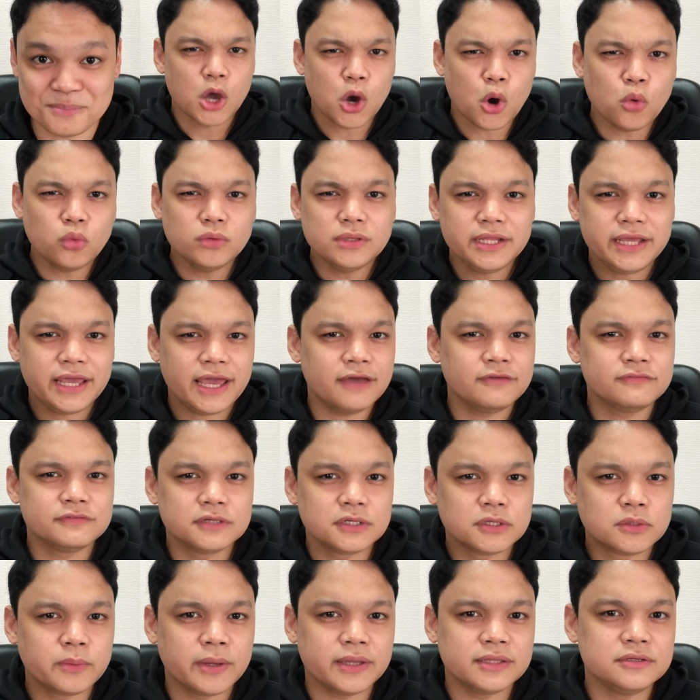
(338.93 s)
Only
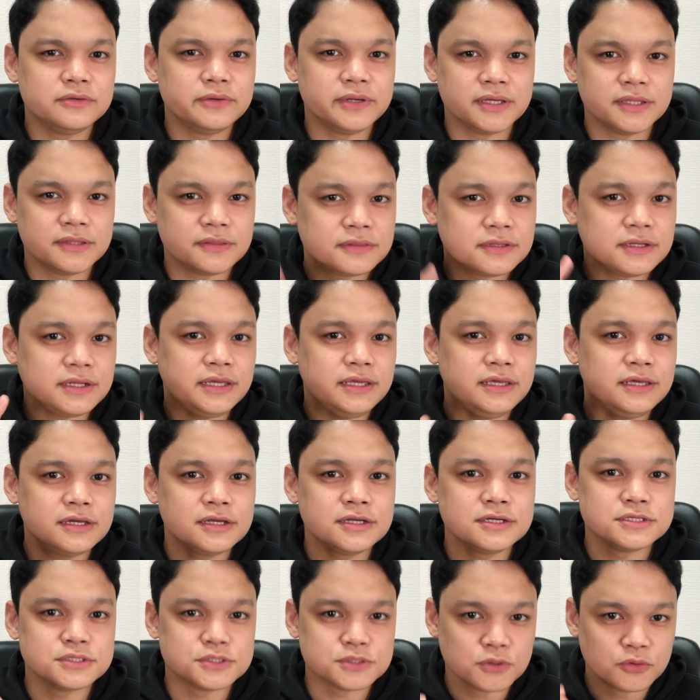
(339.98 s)
after rendering 3
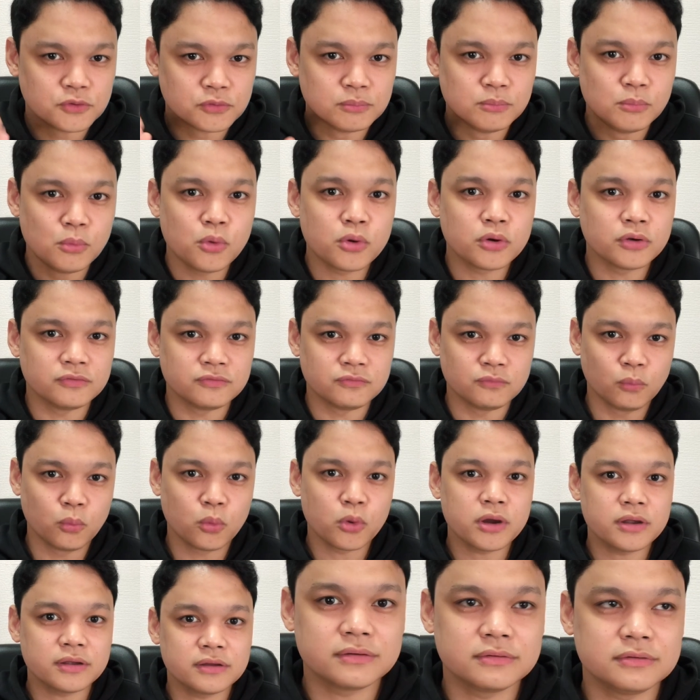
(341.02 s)
years or more of
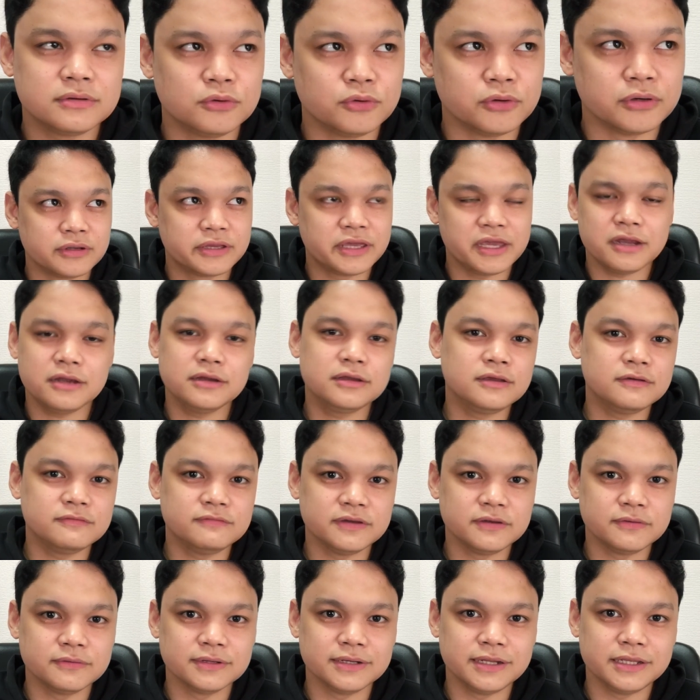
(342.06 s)
work or
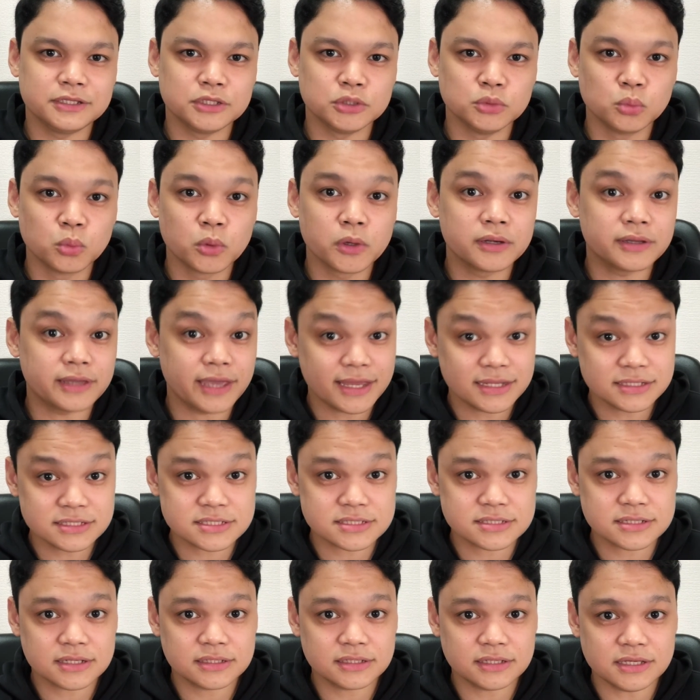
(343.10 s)
caregiving related work and
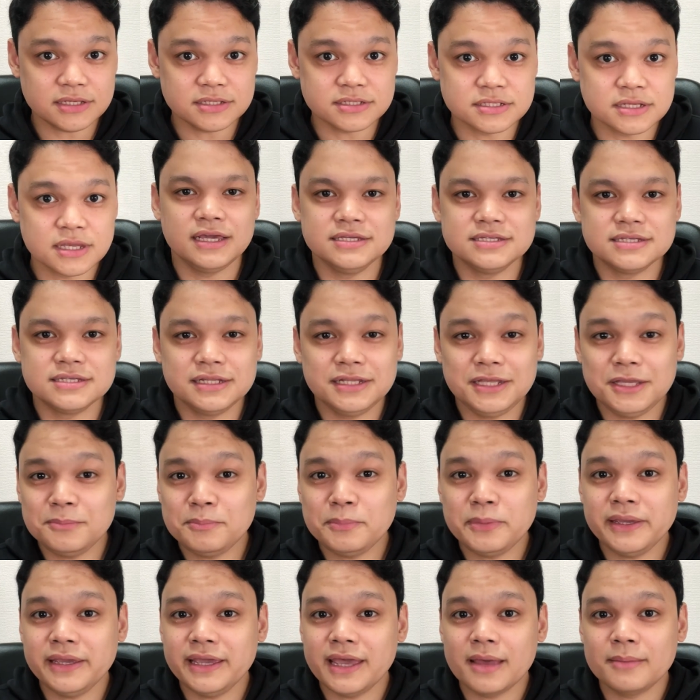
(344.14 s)
studies is an
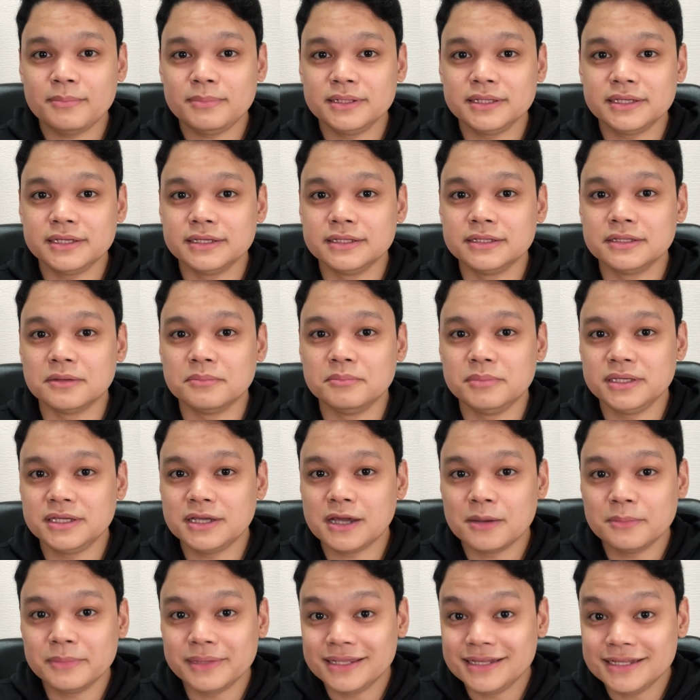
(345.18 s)
EPA applicant
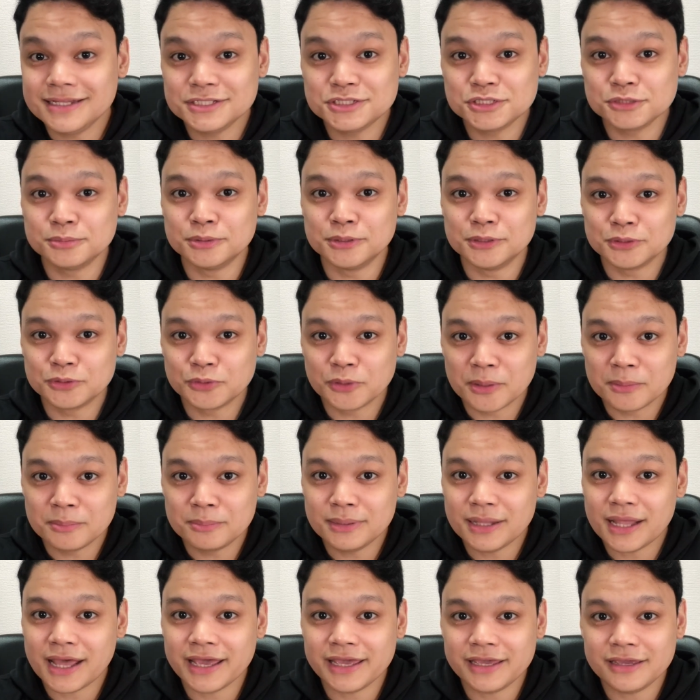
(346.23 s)
become eligible to
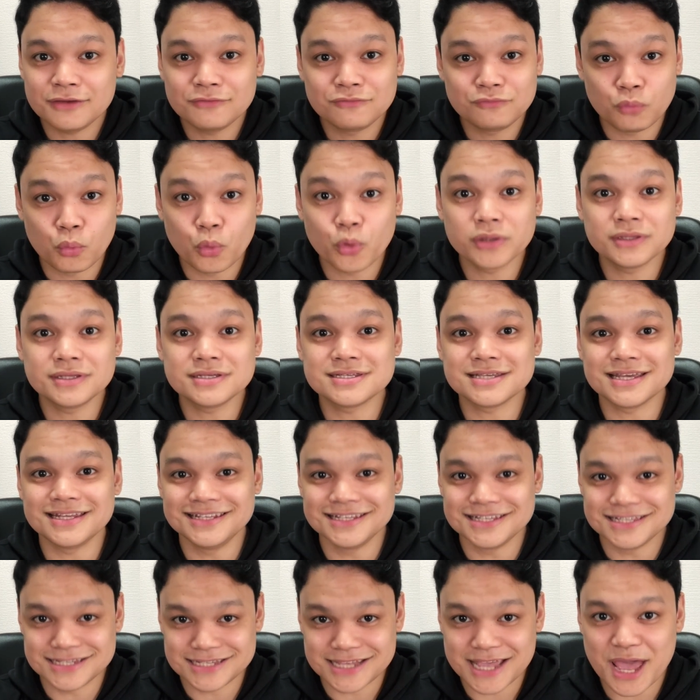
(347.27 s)
apply for the said
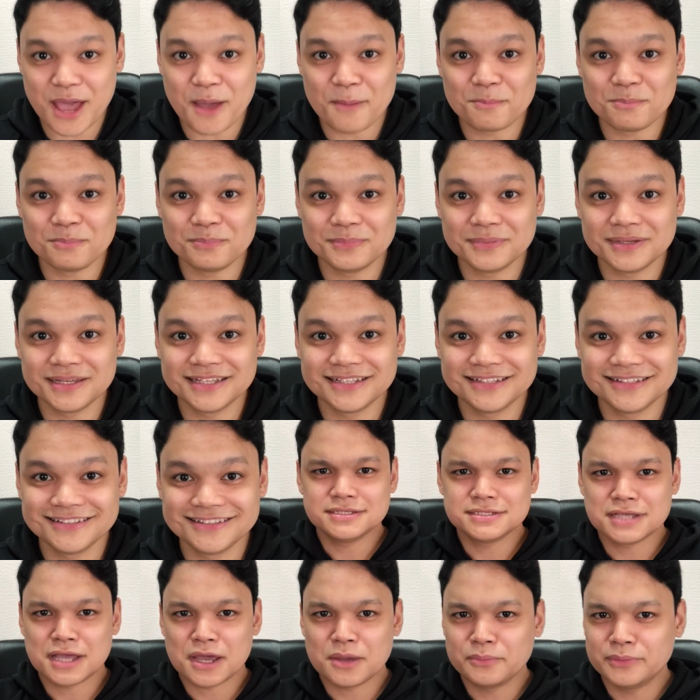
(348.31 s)
exam. Passing the
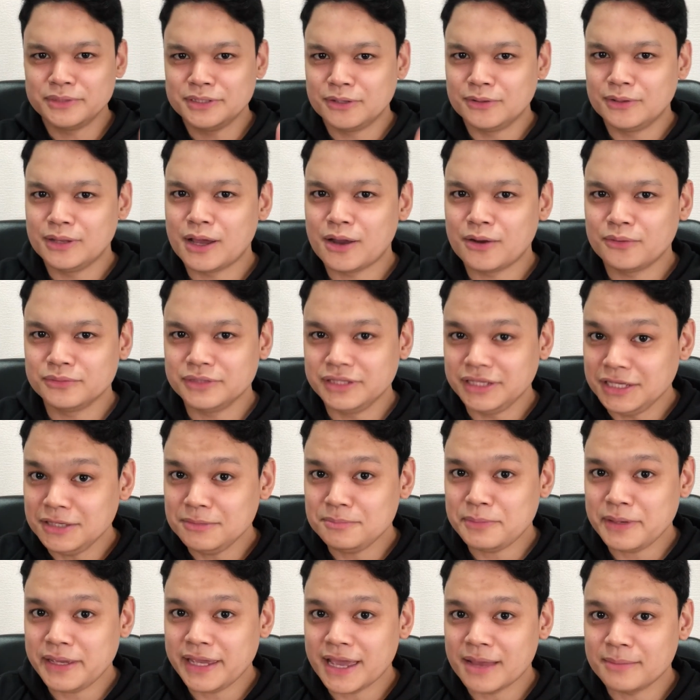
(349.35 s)
exam will allow the
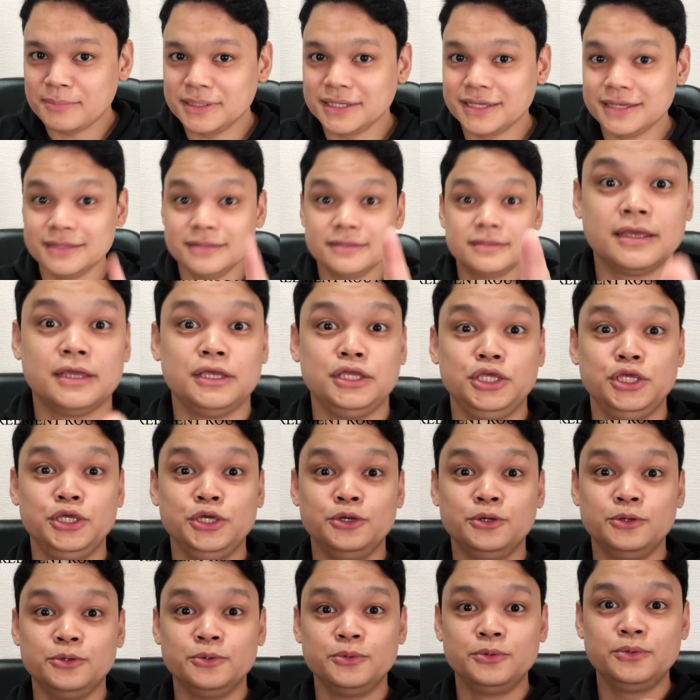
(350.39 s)
EPA applicant,
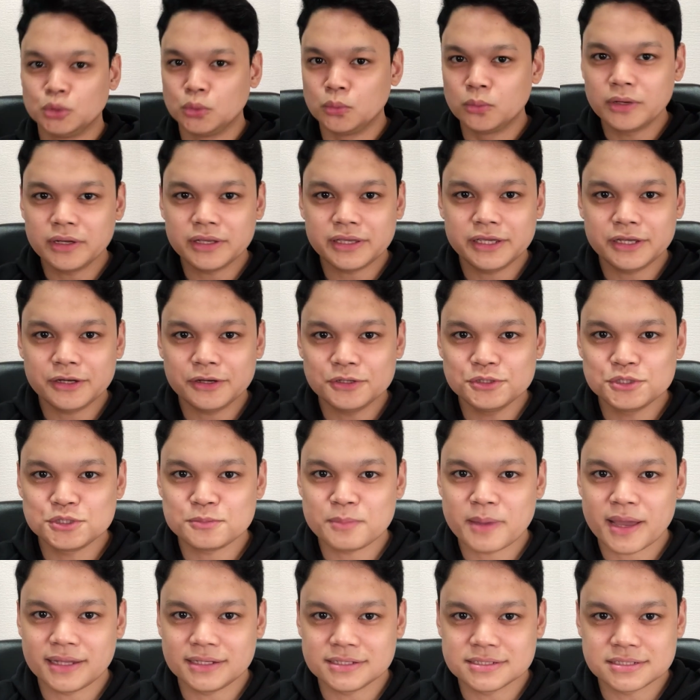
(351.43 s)
you, to work here in
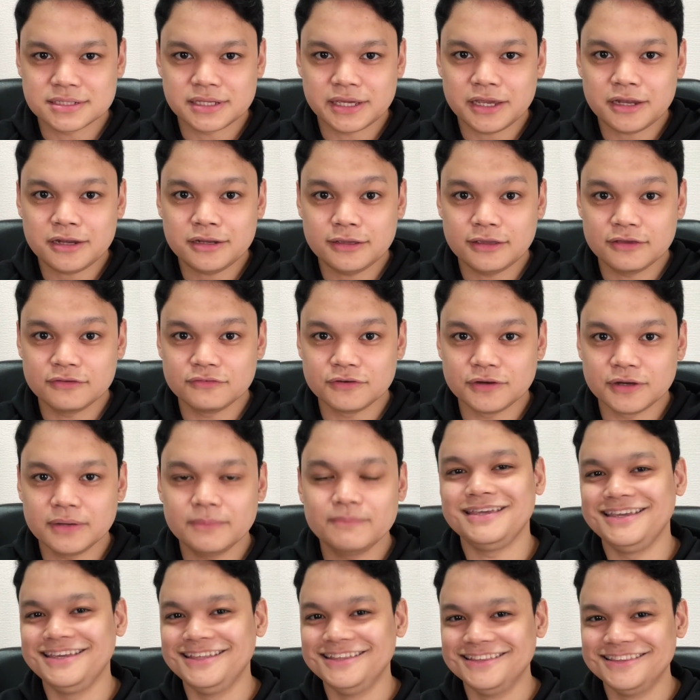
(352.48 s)
Japan as a caregiver
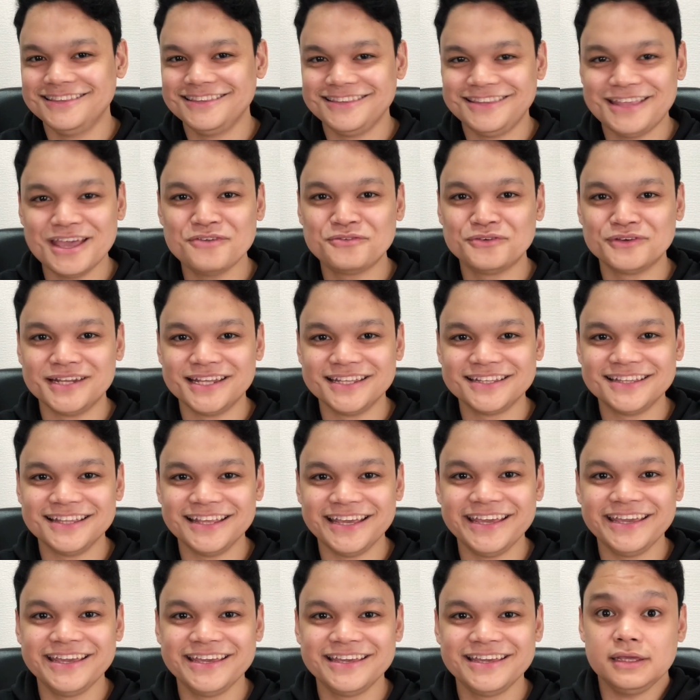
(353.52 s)

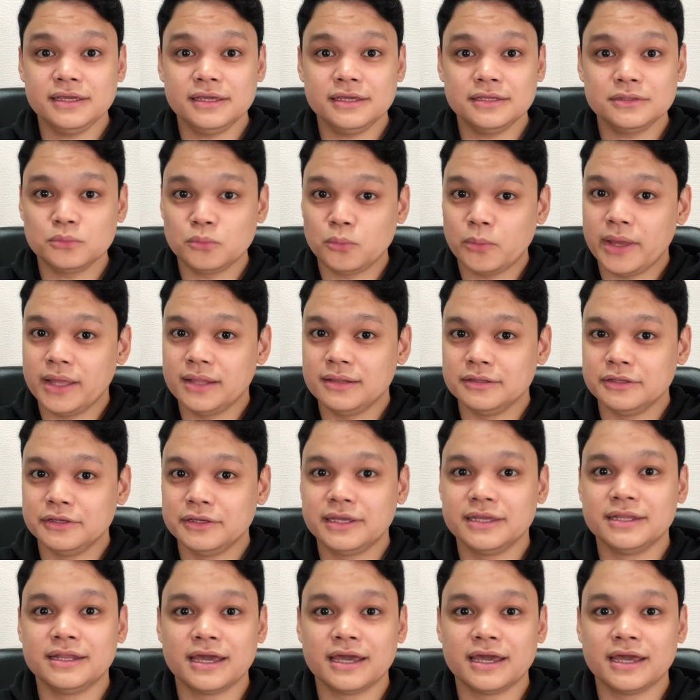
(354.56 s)
indefinitely. Failing it, well, you can